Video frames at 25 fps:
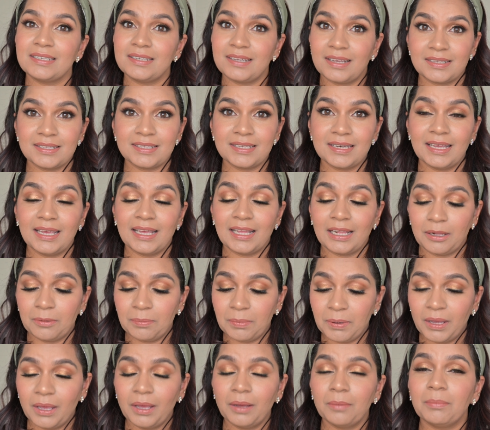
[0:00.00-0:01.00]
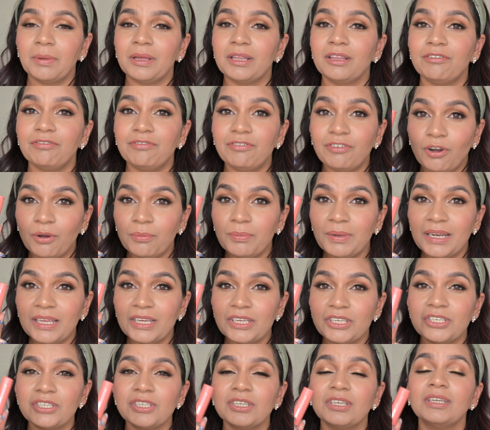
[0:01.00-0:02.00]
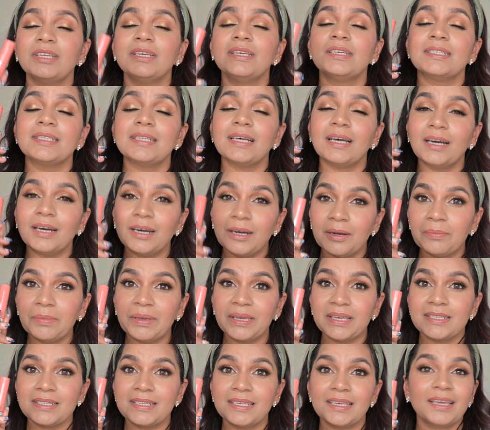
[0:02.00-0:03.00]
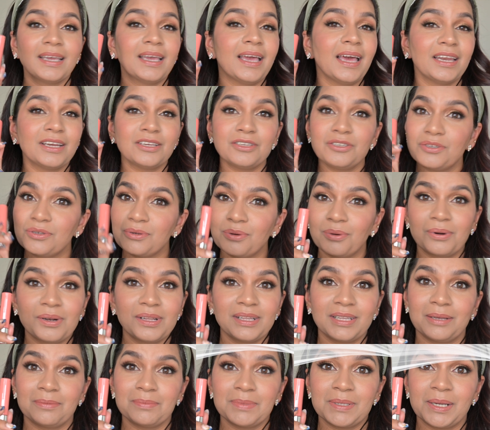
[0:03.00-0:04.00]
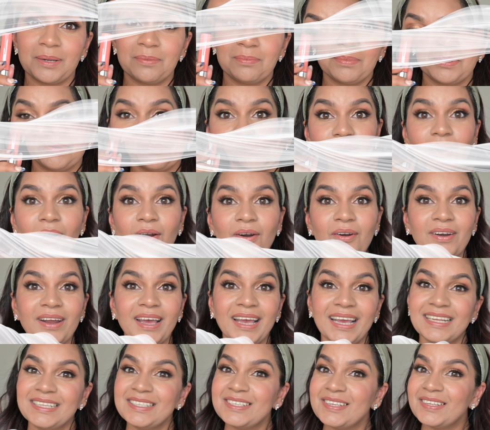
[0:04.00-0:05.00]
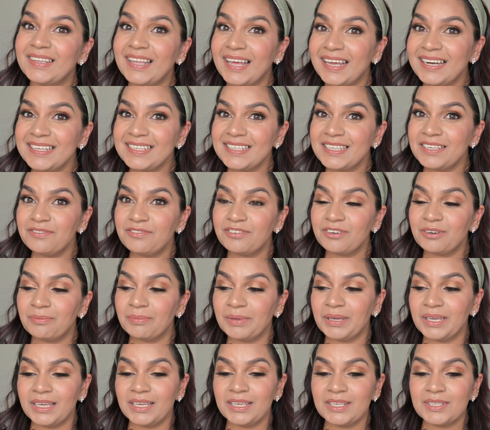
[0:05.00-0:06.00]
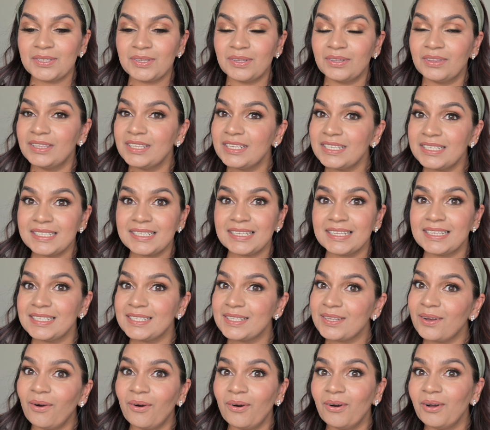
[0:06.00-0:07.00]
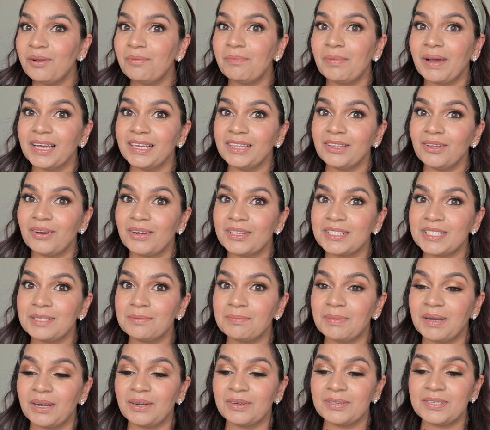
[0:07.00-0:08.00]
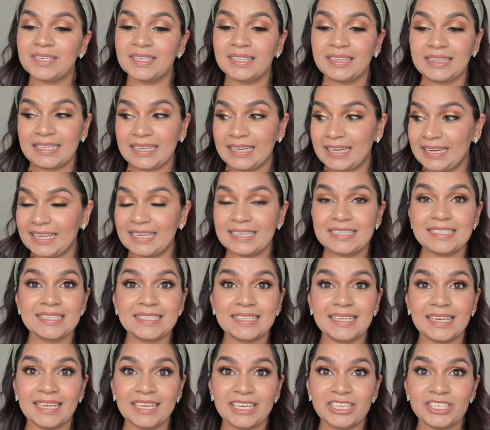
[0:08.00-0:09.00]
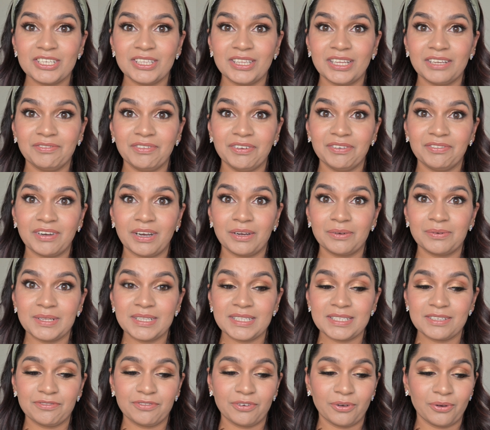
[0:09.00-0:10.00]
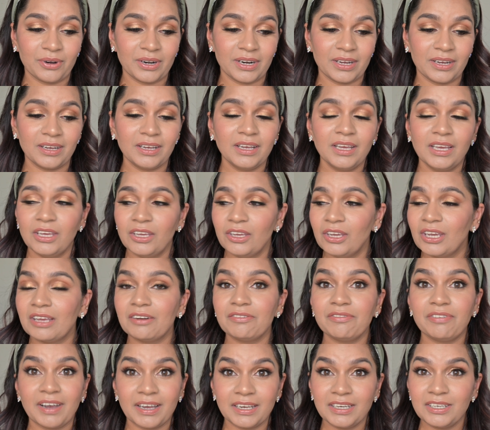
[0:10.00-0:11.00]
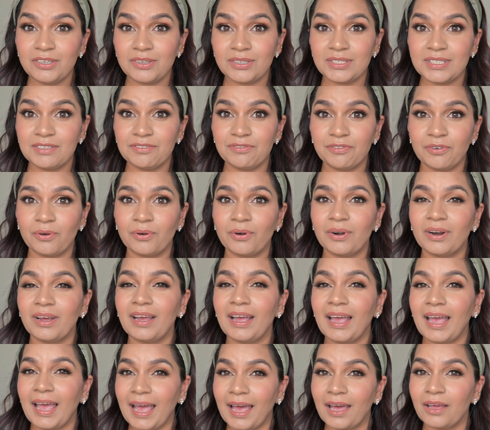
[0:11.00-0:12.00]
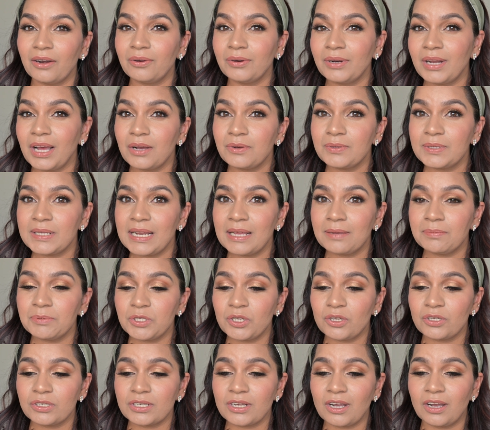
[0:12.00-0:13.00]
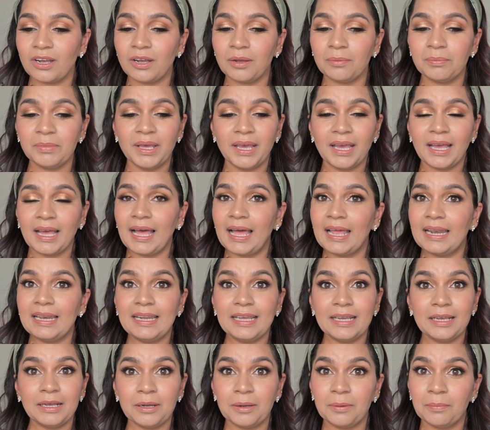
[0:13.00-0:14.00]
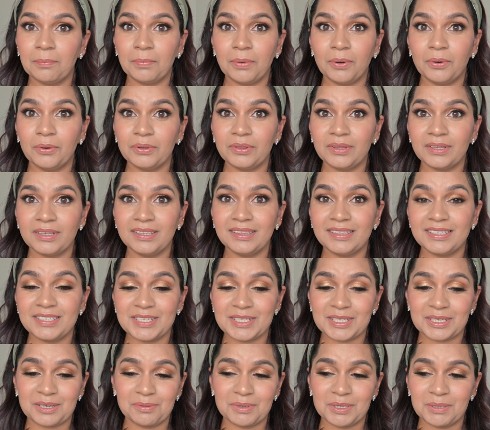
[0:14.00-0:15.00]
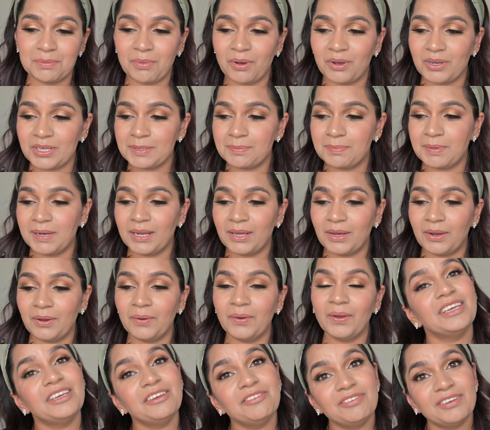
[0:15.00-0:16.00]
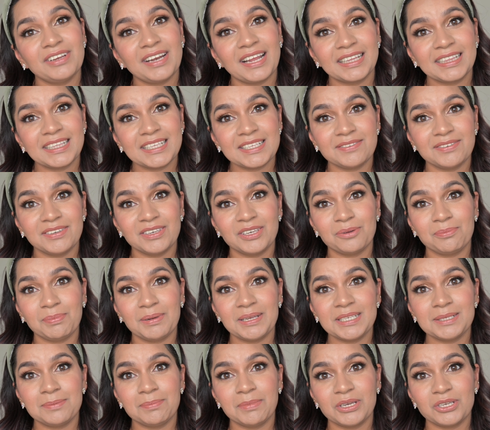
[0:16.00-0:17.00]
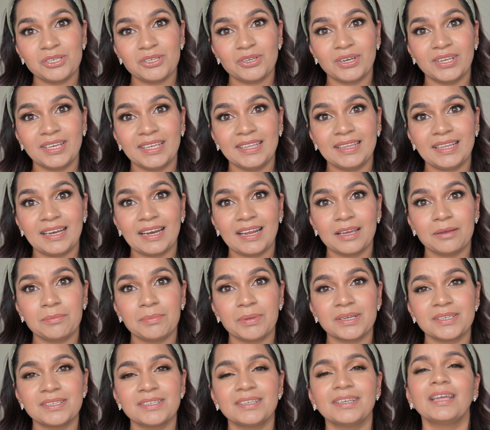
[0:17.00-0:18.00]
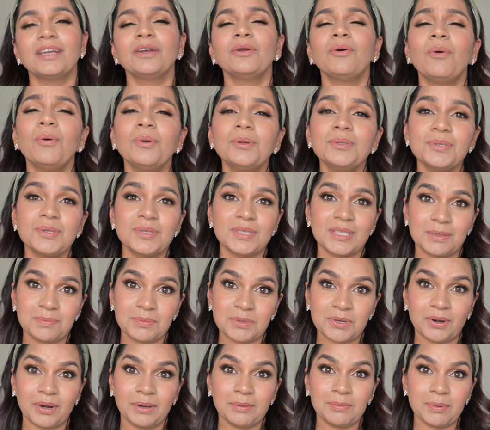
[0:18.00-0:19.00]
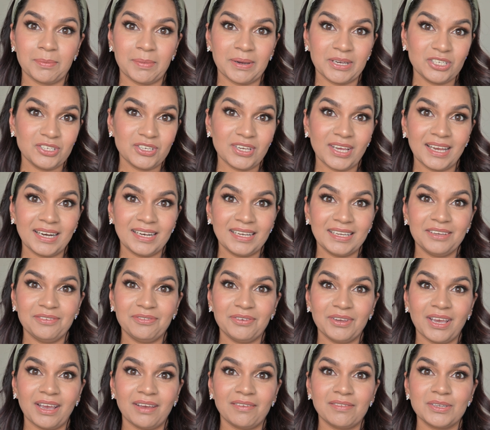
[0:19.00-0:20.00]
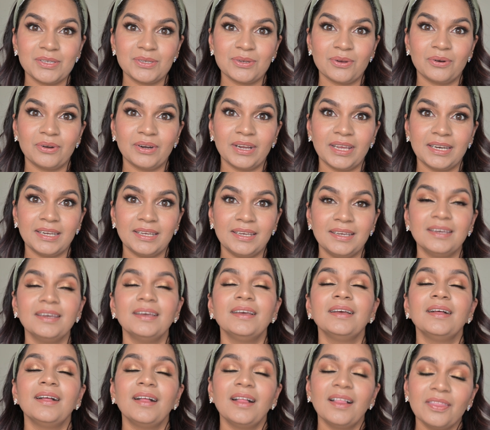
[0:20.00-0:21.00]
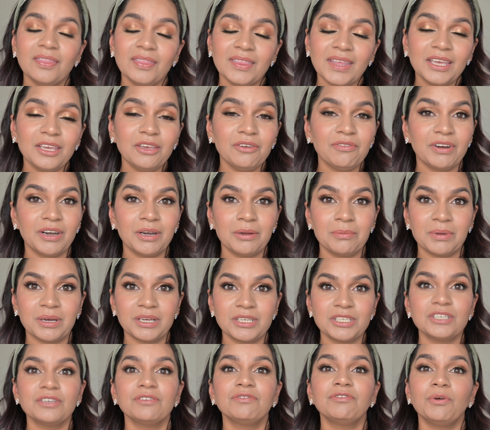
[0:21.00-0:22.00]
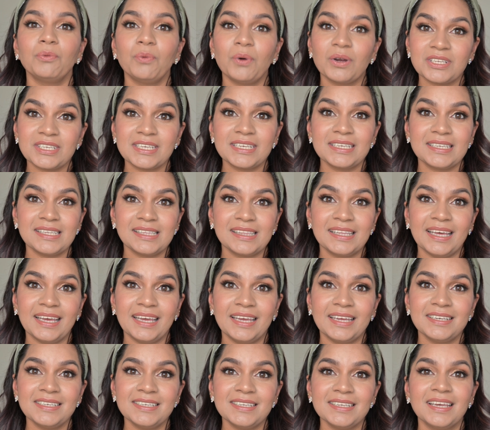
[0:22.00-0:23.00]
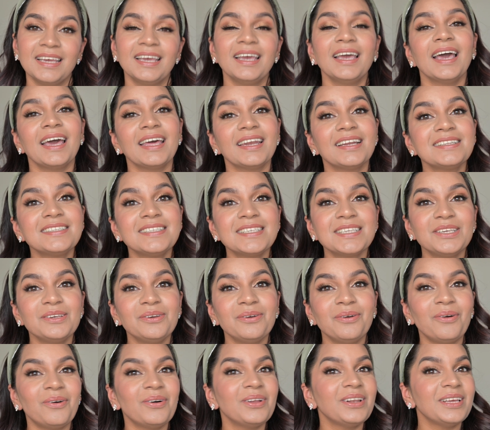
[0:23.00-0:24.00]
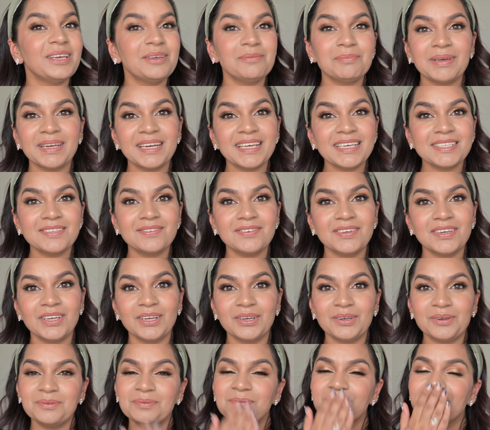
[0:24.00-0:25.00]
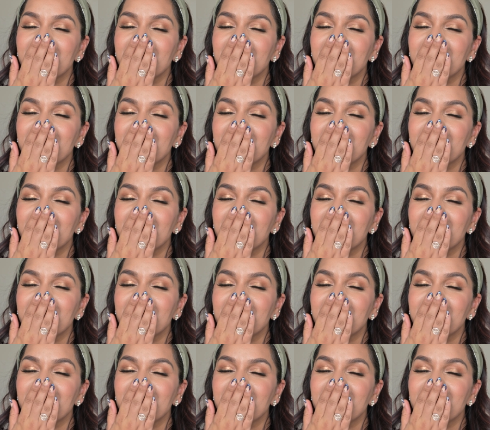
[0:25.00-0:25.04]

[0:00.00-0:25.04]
doesn't help, but the formulation is amazing and a total thumbs up. Alright, so that is it from me. So this is all my thoughts about the latest collection that we found in Sephora. You can find it on Sephora and on houselabs.com. I'll link both in the description box below. If you like this video, please make sure to hit the like button and also subscribe to my channel if you haven't already. Thank you very much for watching till the end, and I'll see you all in my next video.